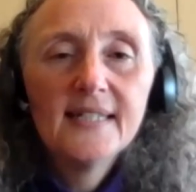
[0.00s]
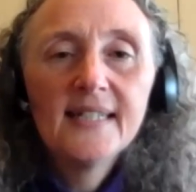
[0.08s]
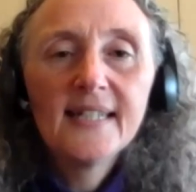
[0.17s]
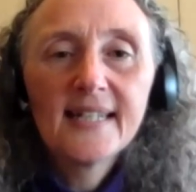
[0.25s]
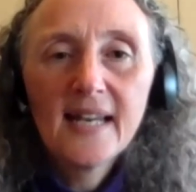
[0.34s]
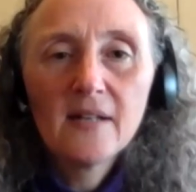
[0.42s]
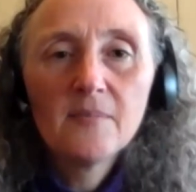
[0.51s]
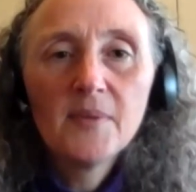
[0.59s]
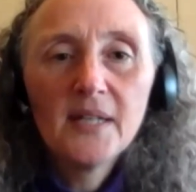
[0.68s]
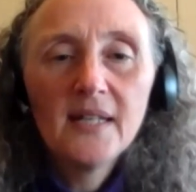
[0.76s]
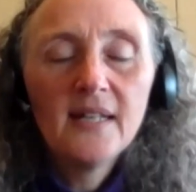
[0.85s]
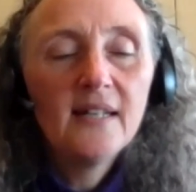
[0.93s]
It can
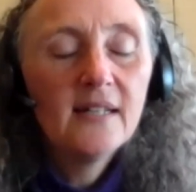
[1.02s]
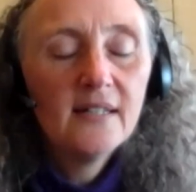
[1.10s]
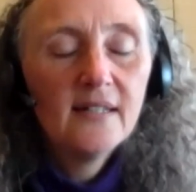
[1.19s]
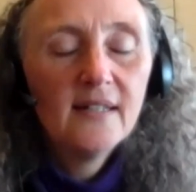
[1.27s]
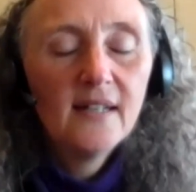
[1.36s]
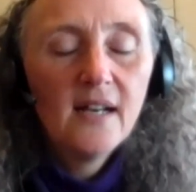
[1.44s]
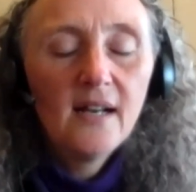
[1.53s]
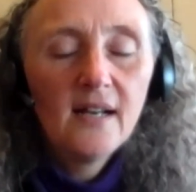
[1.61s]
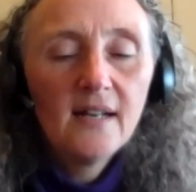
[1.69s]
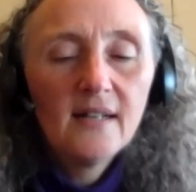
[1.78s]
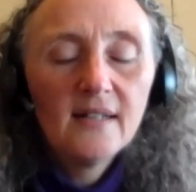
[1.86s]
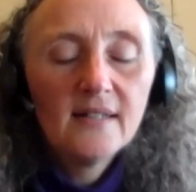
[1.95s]
be,
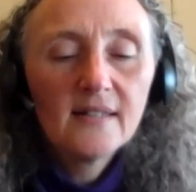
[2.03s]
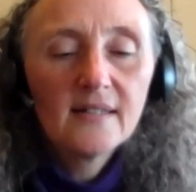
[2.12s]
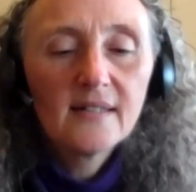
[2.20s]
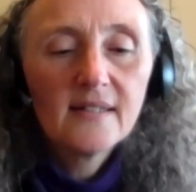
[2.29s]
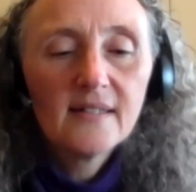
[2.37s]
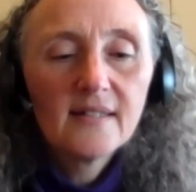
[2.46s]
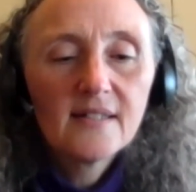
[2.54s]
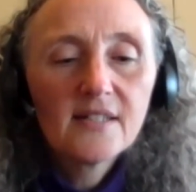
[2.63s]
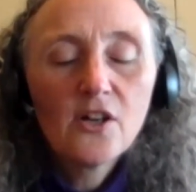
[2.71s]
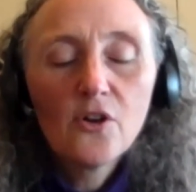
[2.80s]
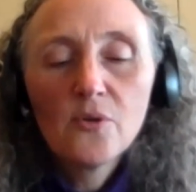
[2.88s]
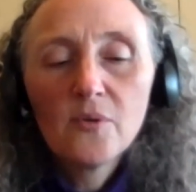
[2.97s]

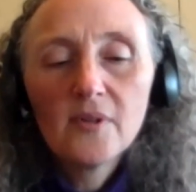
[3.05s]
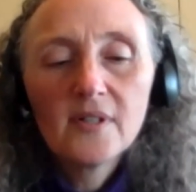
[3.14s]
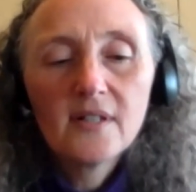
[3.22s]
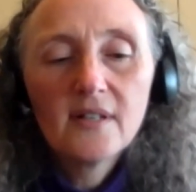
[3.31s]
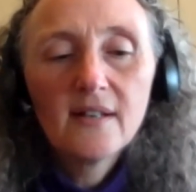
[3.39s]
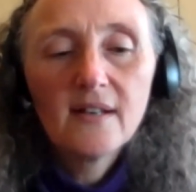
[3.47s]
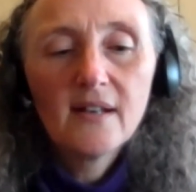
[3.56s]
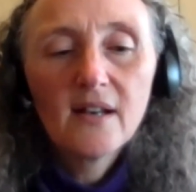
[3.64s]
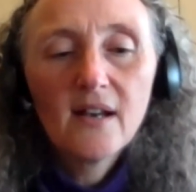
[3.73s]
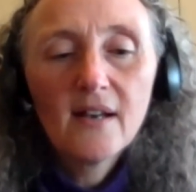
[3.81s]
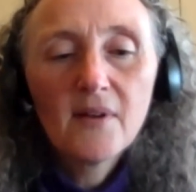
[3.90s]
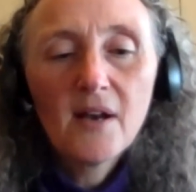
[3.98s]
so
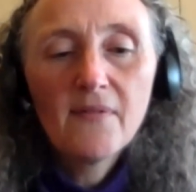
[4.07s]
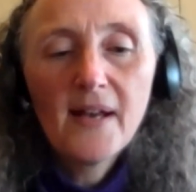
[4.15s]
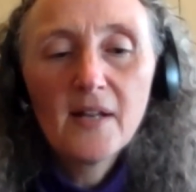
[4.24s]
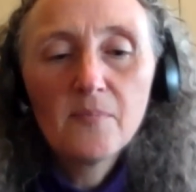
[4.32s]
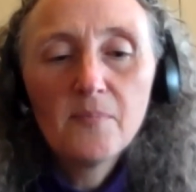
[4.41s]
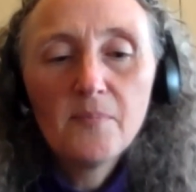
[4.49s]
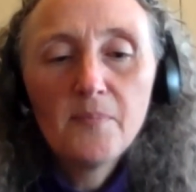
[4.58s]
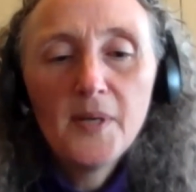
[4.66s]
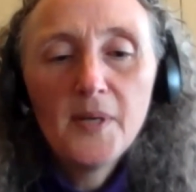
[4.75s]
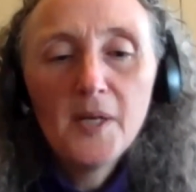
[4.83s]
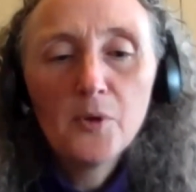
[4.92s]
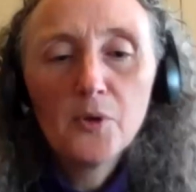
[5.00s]
I've had
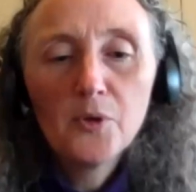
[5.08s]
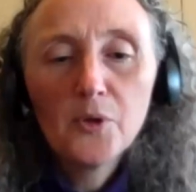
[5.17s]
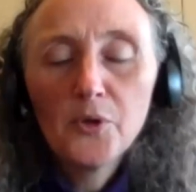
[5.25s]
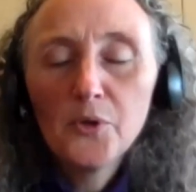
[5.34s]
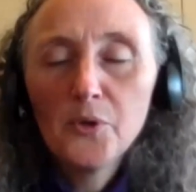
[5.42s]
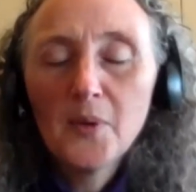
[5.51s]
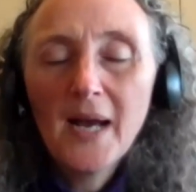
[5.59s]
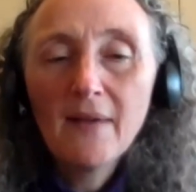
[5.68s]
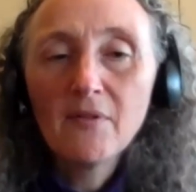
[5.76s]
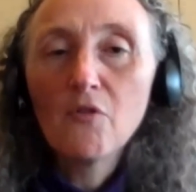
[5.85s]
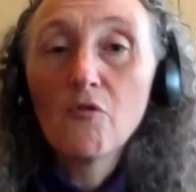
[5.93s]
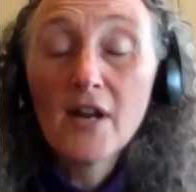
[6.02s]
people who
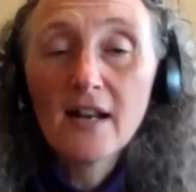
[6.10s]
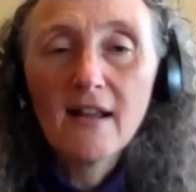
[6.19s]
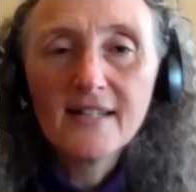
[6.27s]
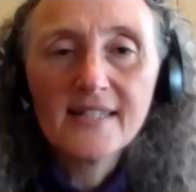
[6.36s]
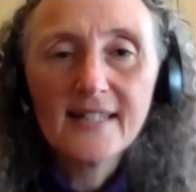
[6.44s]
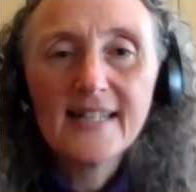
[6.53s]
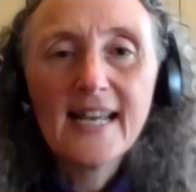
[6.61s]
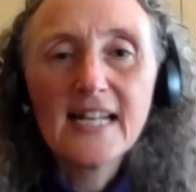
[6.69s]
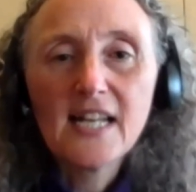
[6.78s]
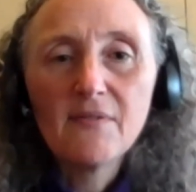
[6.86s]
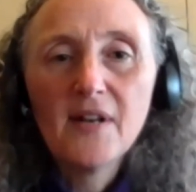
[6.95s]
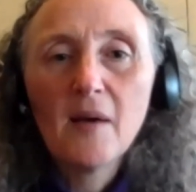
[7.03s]
haven't realized that they
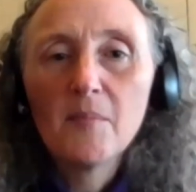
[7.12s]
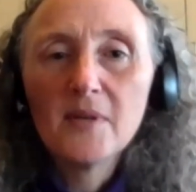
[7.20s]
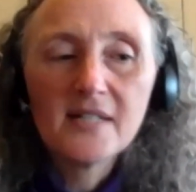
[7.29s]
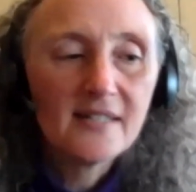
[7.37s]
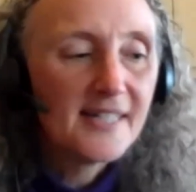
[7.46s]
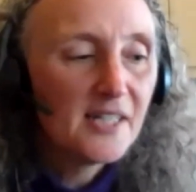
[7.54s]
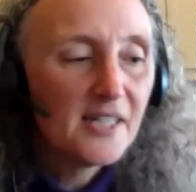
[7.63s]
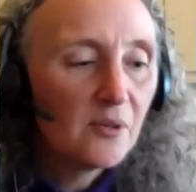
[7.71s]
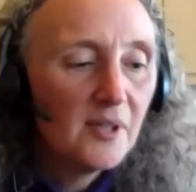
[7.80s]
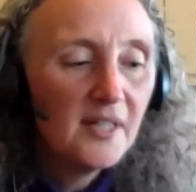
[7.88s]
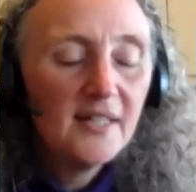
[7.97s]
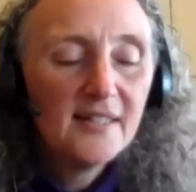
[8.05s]
actually have numbness
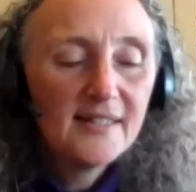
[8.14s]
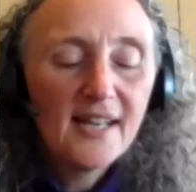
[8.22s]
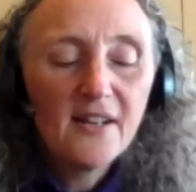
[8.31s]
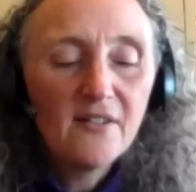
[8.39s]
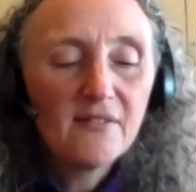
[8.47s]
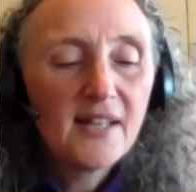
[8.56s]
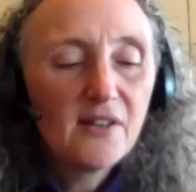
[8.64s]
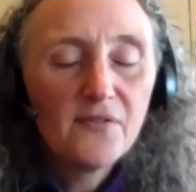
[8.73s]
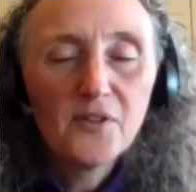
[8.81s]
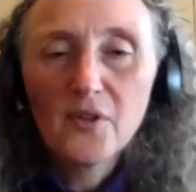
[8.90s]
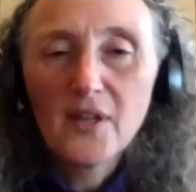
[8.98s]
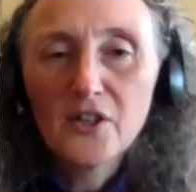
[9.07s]
until they
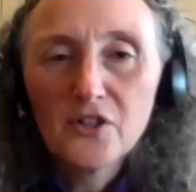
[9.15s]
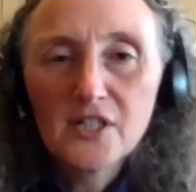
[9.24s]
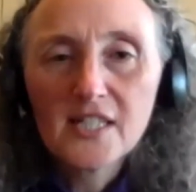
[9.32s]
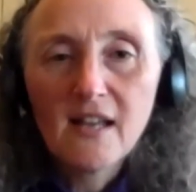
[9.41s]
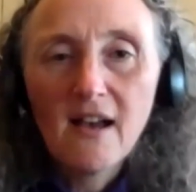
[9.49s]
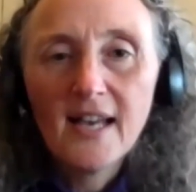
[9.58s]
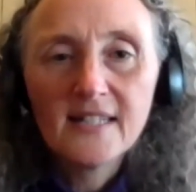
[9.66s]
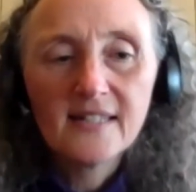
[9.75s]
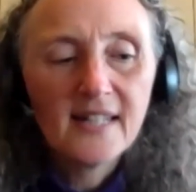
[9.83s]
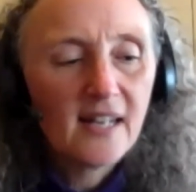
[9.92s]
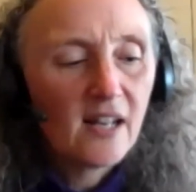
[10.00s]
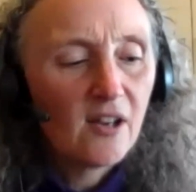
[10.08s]
feel their good side
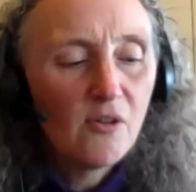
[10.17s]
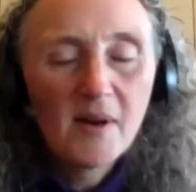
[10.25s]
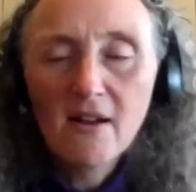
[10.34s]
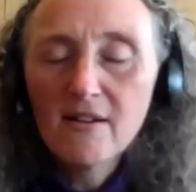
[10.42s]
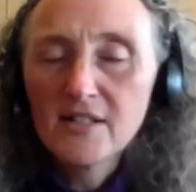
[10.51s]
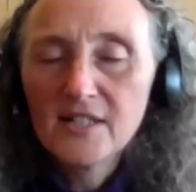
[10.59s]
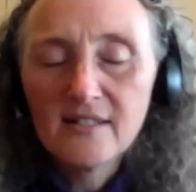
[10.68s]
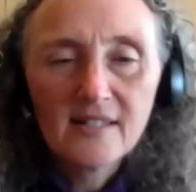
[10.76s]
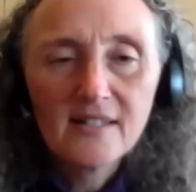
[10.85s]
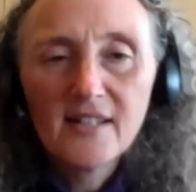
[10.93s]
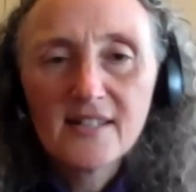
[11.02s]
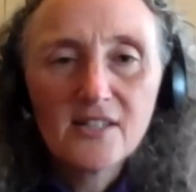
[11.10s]
and they're like, oh my gosh,
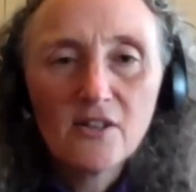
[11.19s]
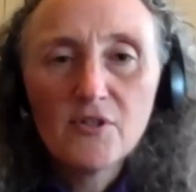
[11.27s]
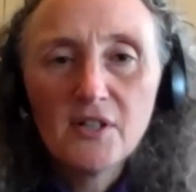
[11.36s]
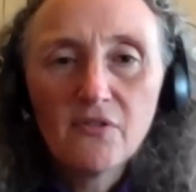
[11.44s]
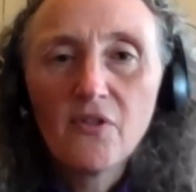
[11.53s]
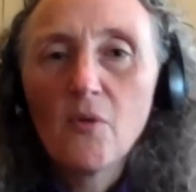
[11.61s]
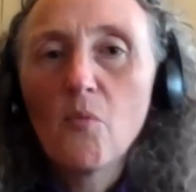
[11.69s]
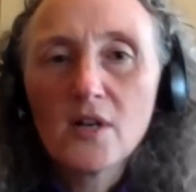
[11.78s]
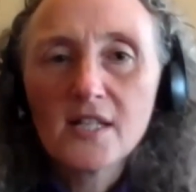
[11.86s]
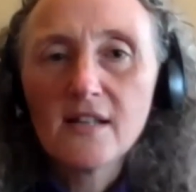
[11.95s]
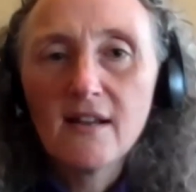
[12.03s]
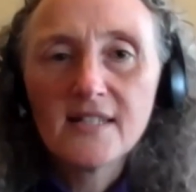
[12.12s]
it's so different
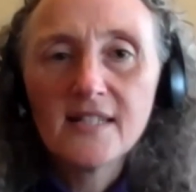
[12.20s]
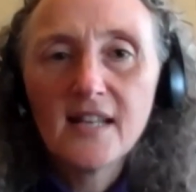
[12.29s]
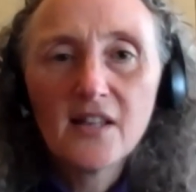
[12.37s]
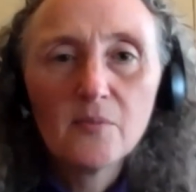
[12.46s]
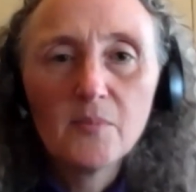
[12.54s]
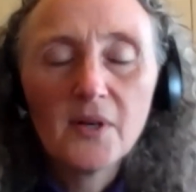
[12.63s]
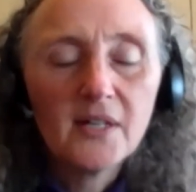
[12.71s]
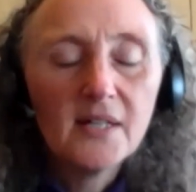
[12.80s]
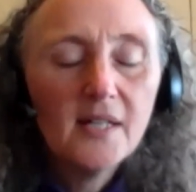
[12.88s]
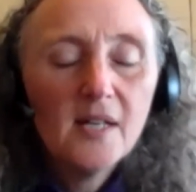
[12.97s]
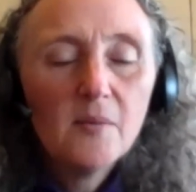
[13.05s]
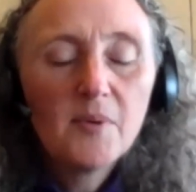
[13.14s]
one side to the other. But
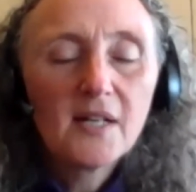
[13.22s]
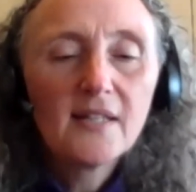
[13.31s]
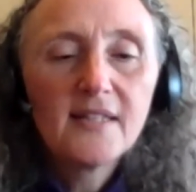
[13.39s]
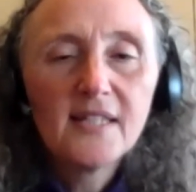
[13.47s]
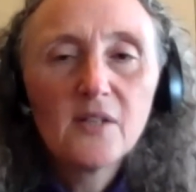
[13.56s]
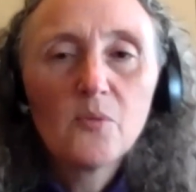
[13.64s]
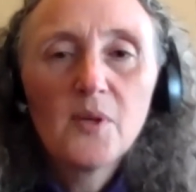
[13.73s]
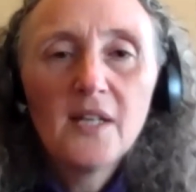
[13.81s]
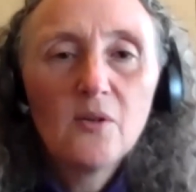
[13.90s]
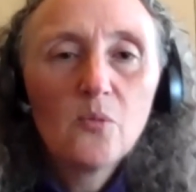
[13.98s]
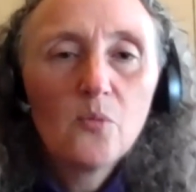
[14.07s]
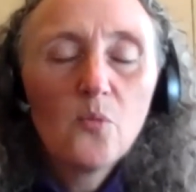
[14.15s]
I think
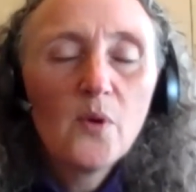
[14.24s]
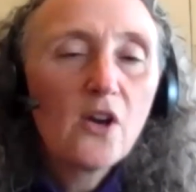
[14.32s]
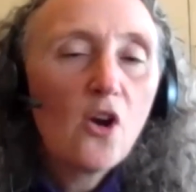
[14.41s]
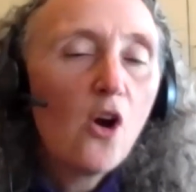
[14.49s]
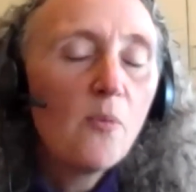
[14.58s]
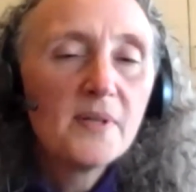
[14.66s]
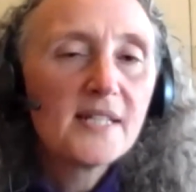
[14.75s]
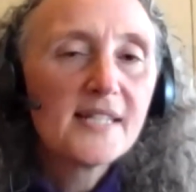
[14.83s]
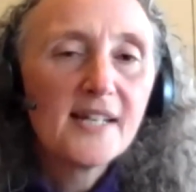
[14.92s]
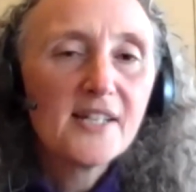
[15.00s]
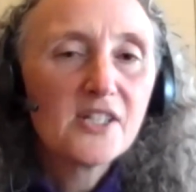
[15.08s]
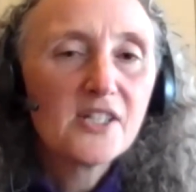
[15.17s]
we
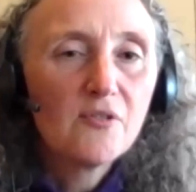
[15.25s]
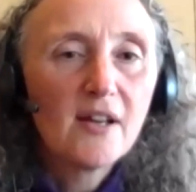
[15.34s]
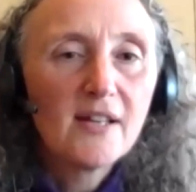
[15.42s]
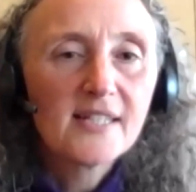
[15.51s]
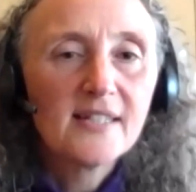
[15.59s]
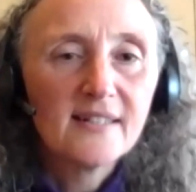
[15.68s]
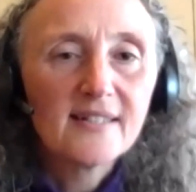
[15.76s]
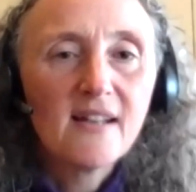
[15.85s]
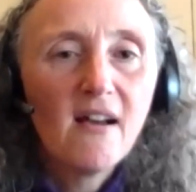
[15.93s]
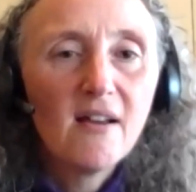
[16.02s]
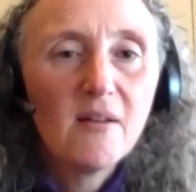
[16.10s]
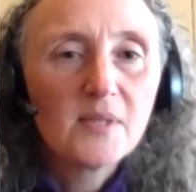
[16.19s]
compensate so nicely at
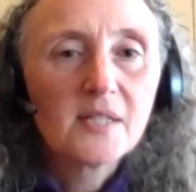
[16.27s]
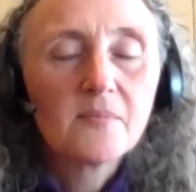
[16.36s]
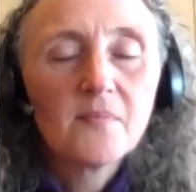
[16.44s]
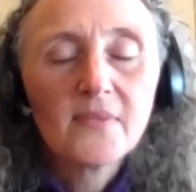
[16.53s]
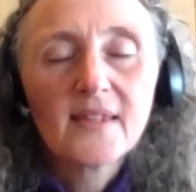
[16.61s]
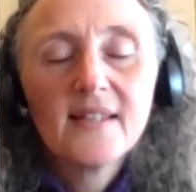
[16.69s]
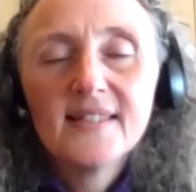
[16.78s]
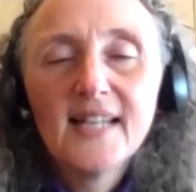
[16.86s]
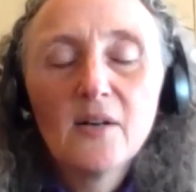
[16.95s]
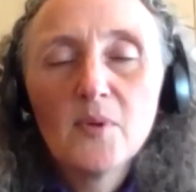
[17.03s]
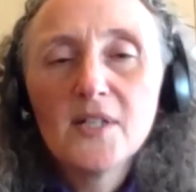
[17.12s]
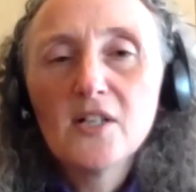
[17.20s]
times
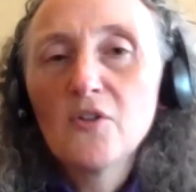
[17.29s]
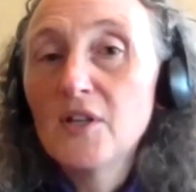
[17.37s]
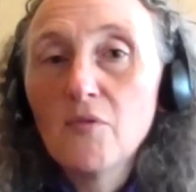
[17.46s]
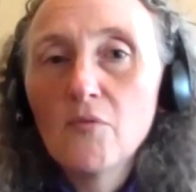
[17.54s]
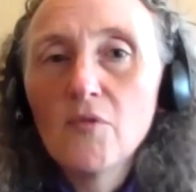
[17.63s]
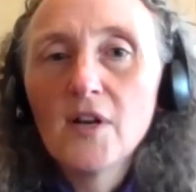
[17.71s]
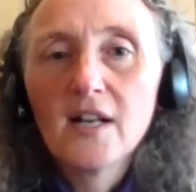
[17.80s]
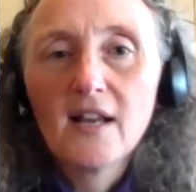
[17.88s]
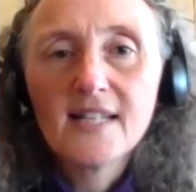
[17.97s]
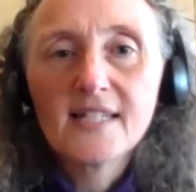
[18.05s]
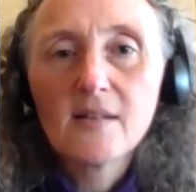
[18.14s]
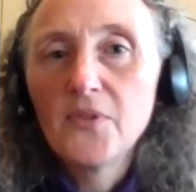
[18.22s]
that we don't even
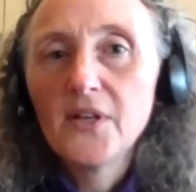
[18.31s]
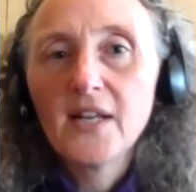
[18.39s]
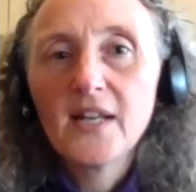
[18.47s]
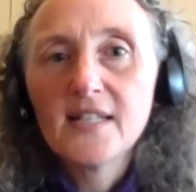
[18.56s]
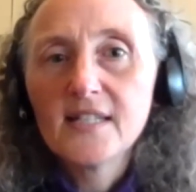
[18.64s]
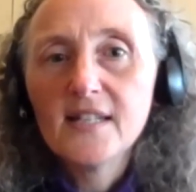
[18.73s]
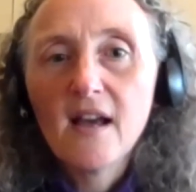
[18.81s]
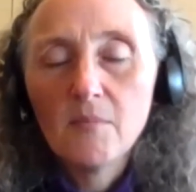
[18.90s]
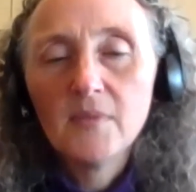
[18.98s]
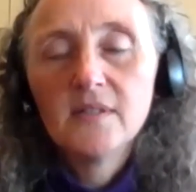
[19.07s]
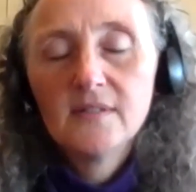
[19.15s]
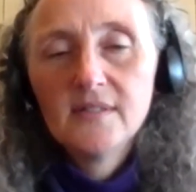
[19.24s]
realize something is
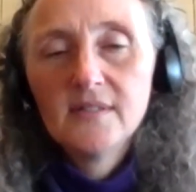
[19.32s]
numb.